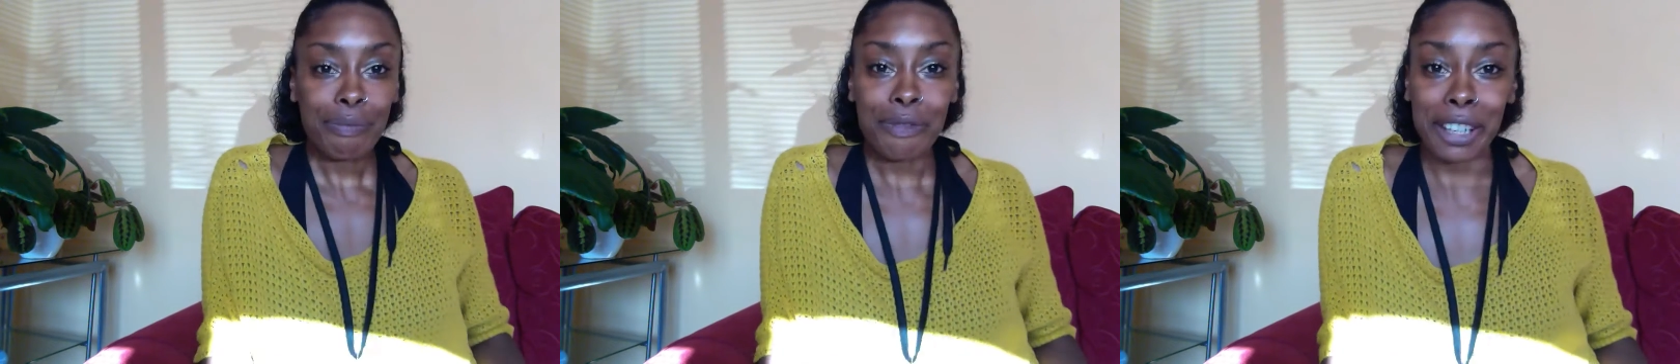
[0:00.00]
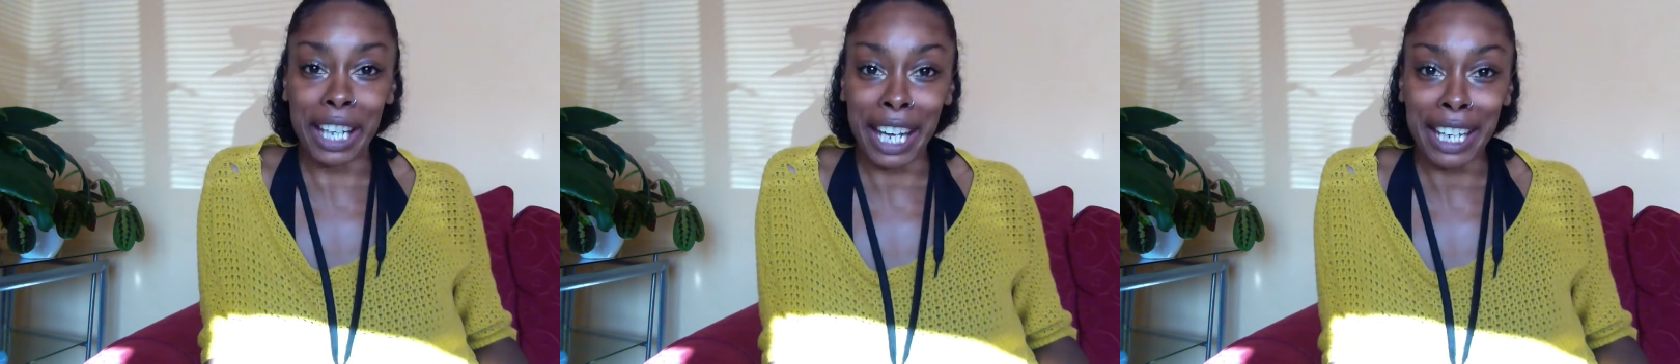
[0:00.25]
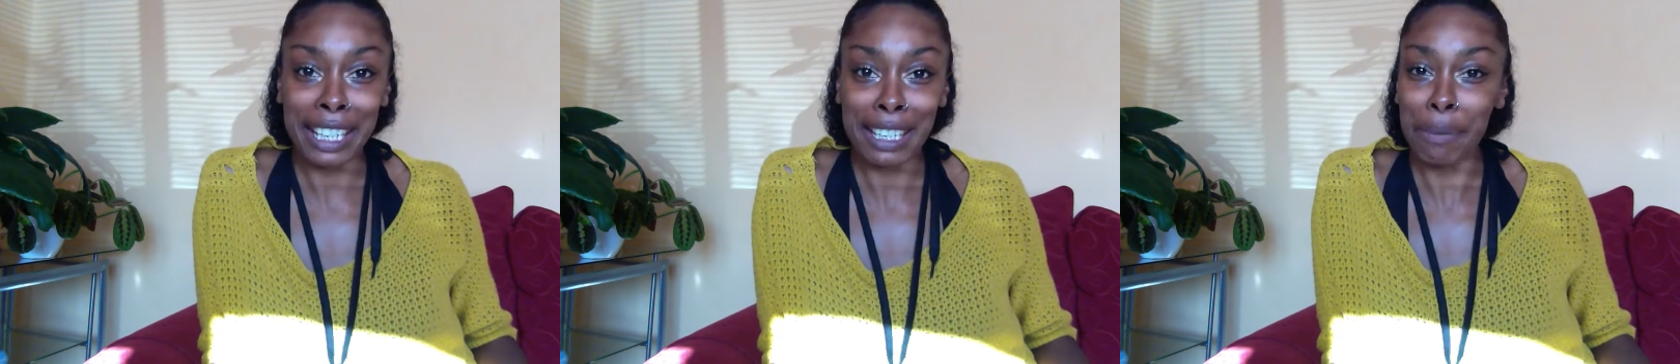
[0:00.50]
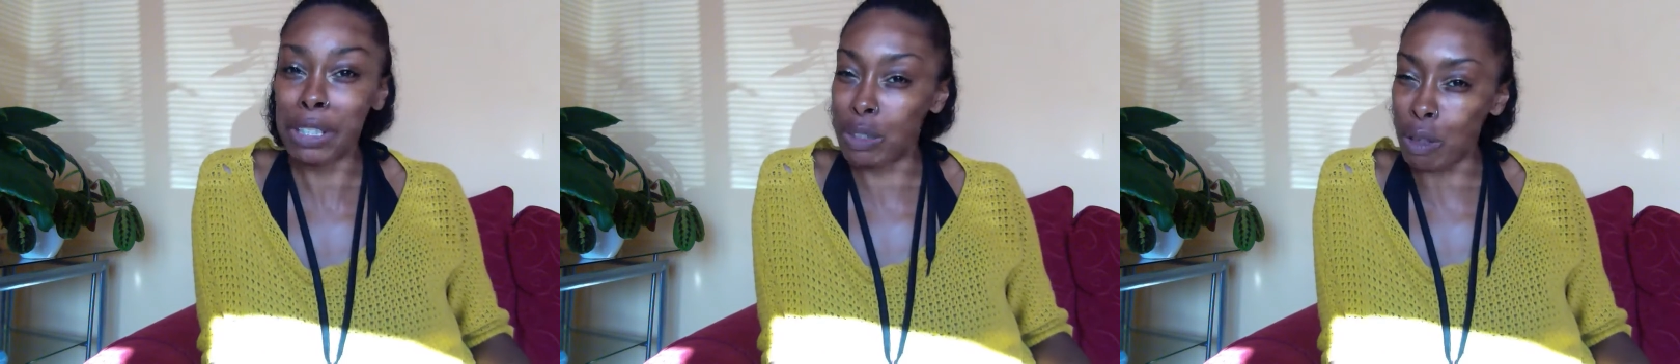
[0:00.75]
Okay,
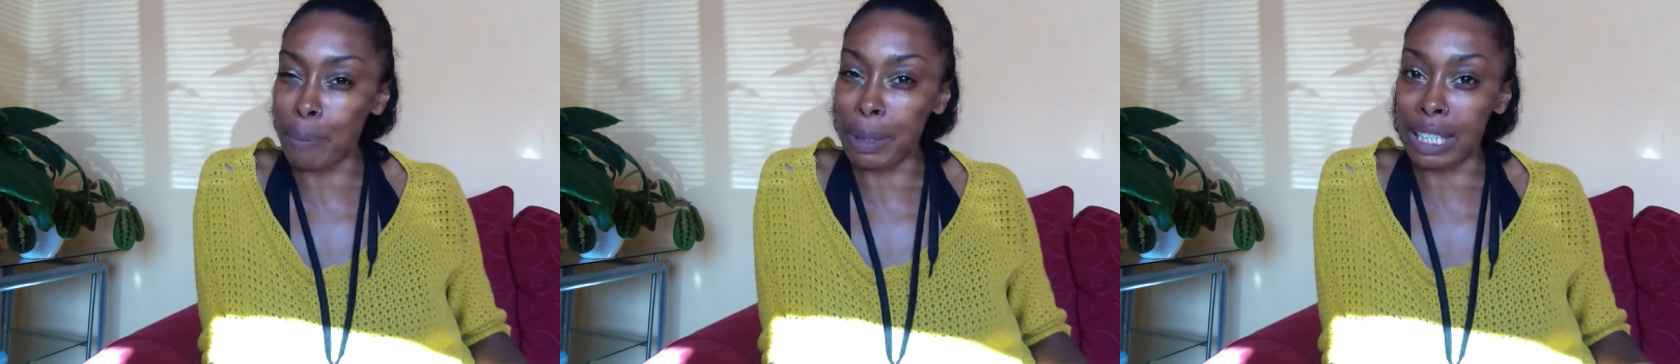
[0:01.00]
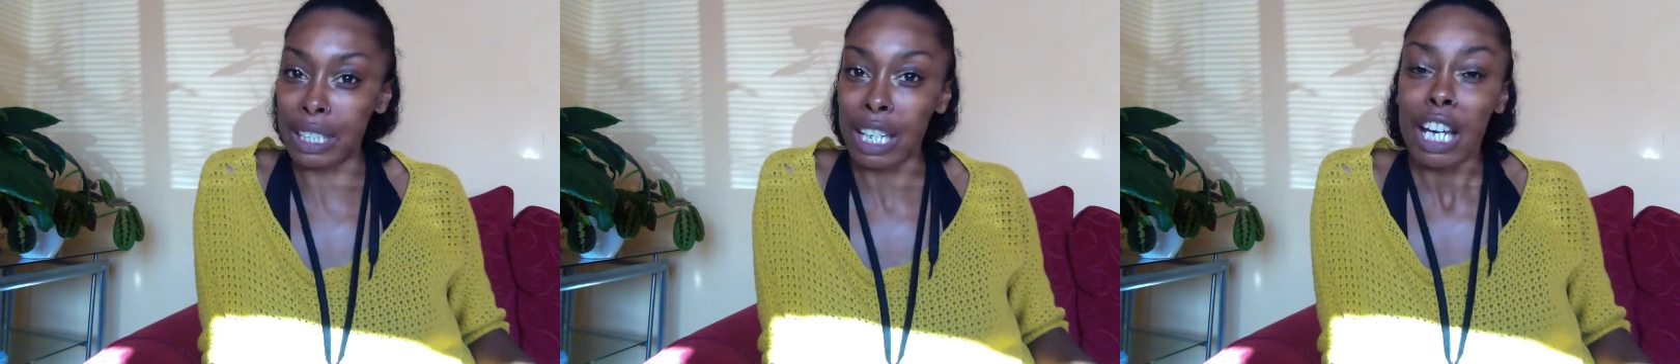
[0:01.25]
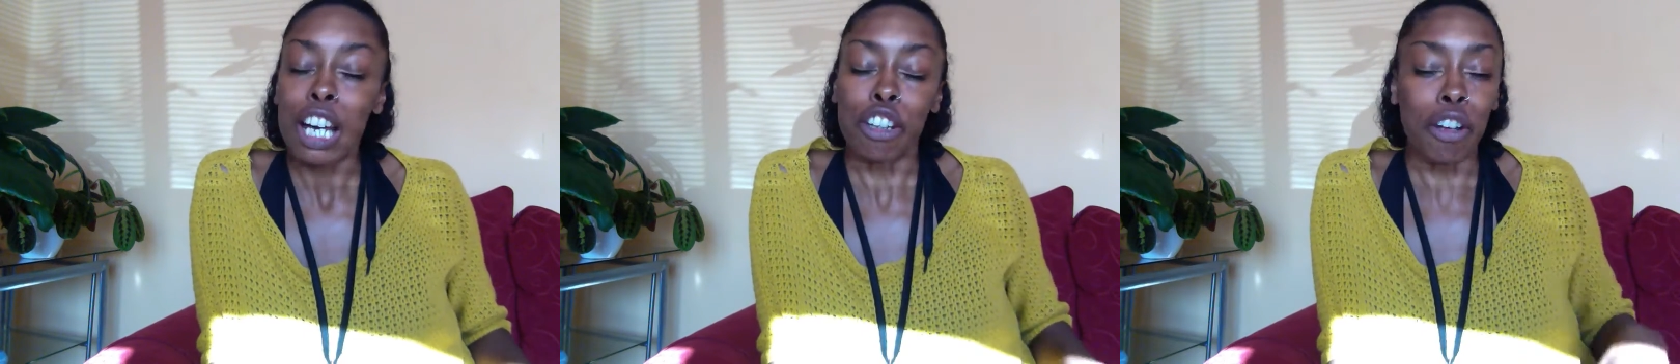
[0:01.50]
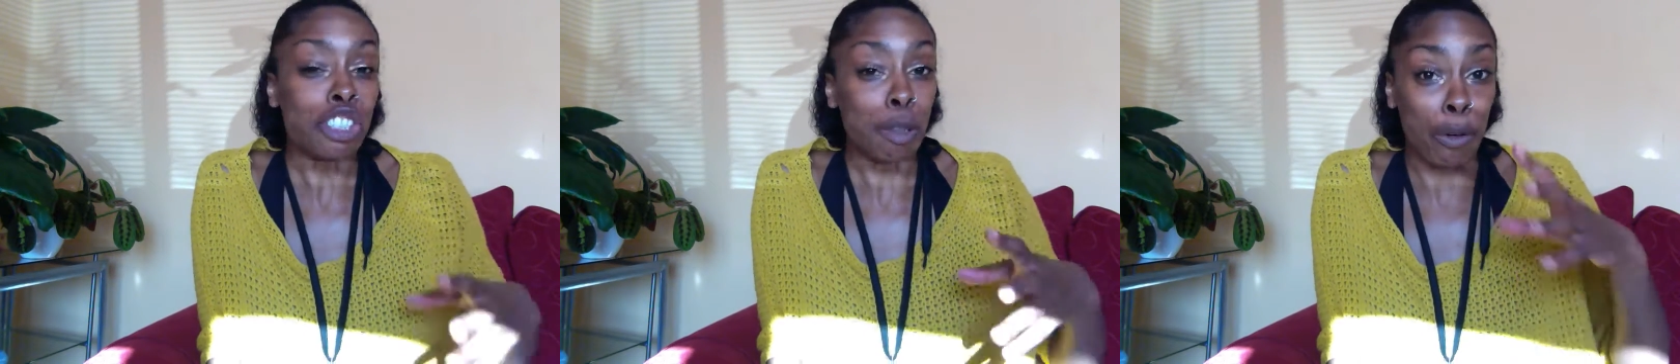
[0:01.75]
but see what I mean?
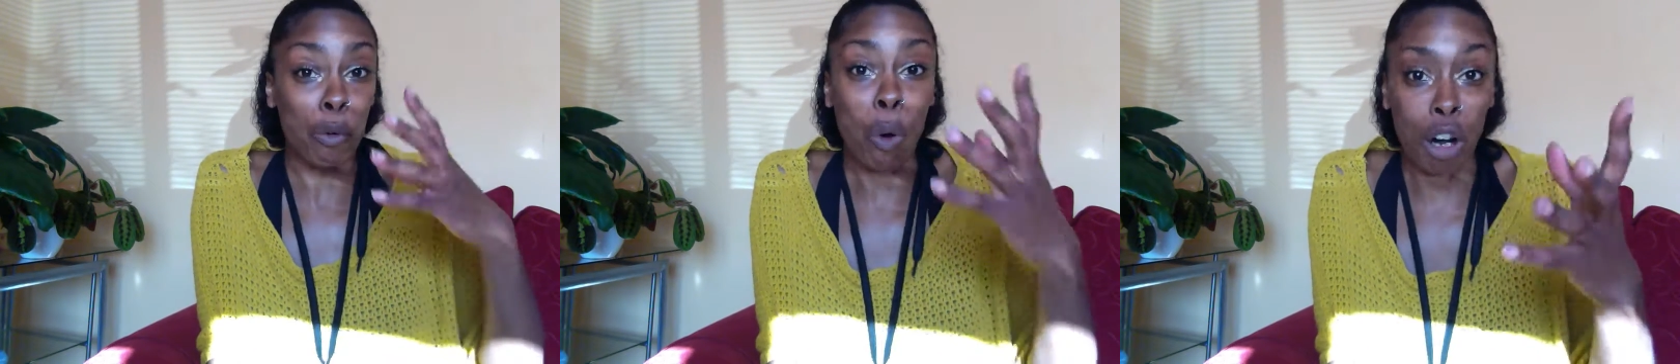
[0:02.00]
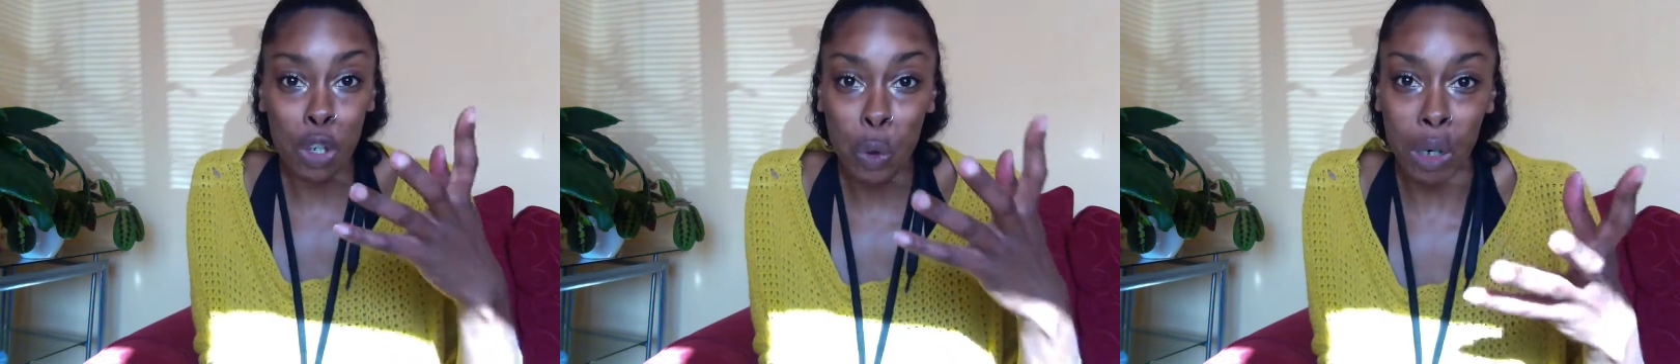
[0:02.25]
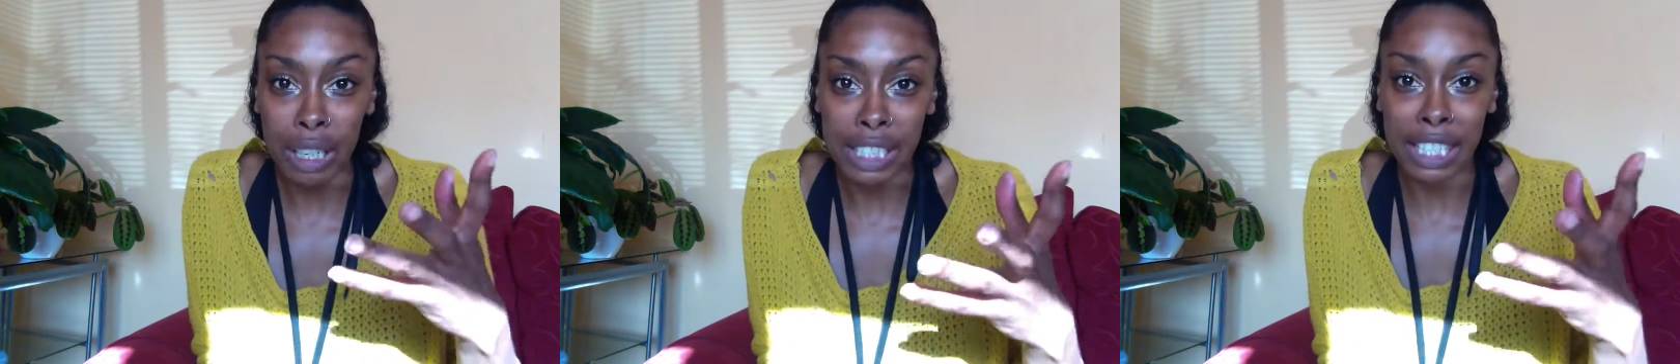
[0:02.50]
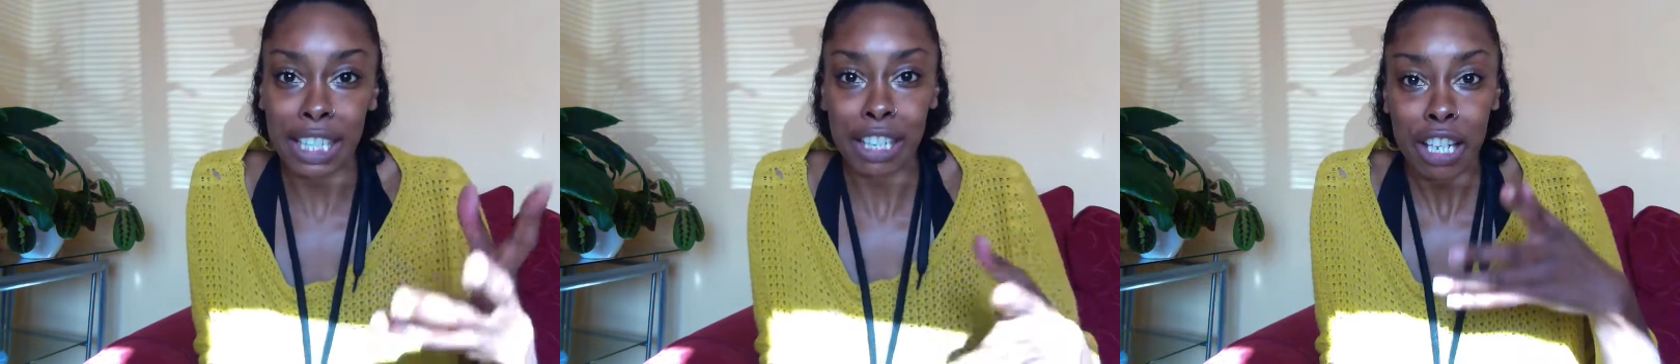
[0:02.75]
Don't stop at one
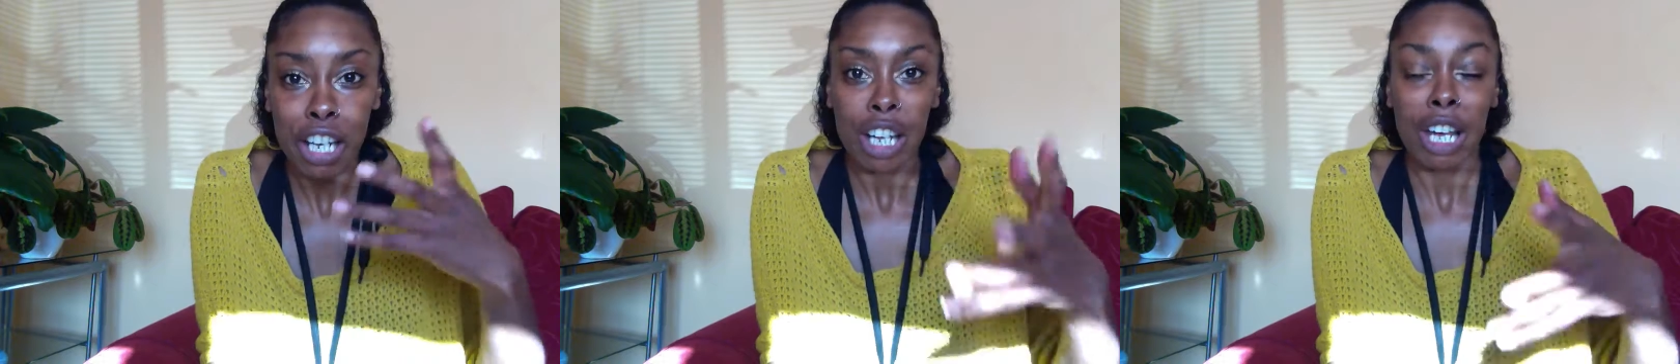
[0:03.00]
quality.